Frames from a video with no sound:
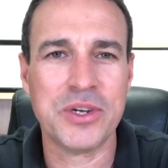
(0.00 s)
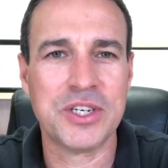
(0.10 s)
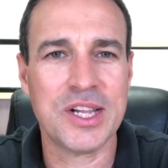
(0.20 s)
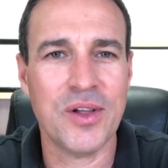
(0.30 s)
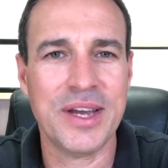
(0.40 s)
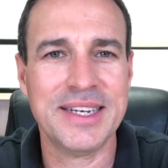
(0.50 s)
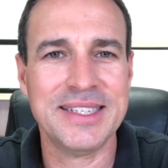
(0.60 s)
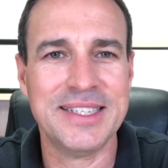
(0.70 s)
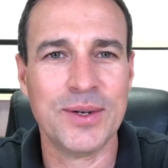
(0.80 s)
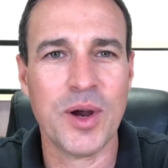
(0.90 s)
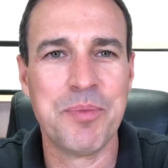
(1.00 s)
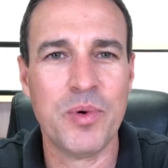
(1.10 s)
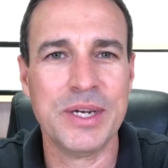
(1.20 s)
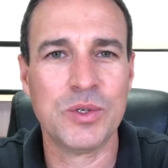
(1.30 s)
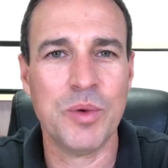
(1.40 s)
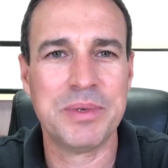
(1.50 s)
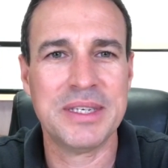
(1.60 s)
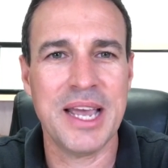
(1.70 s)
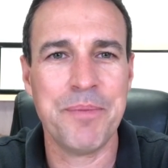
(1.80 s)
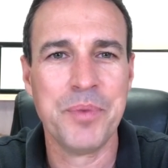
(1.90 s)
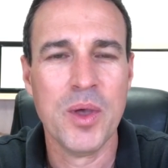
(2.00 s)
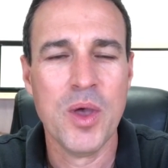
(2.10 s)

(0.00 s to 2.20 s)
which declined 0.2%,